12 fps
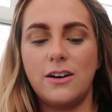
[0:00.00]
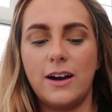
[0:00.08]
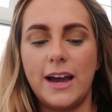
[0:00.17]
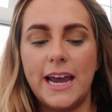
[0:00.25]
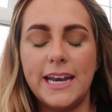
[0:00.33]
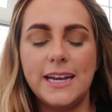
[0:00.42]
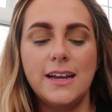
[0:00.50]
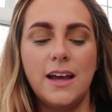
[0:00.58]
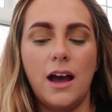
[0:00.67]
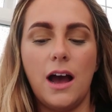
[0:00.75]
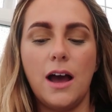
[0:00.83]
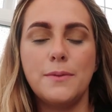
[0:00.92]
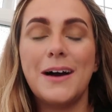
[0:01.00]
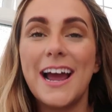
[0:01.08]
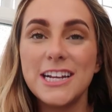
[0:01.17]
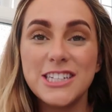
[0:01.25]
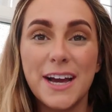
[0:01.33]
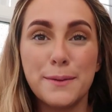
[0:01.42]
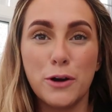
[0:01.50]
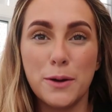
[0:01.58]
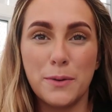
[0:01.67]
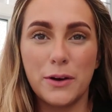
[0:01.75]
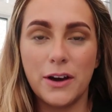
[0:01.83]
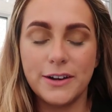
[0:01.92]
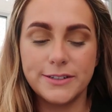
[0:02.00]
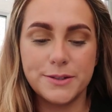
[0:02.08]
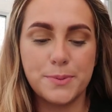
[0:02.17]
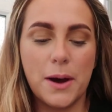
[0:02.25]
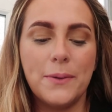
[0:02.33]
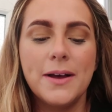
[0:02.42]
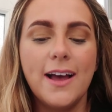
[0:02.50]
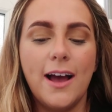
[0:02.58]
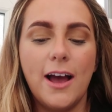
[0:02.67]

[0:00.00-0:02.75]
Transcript: I actually had a promo code as well.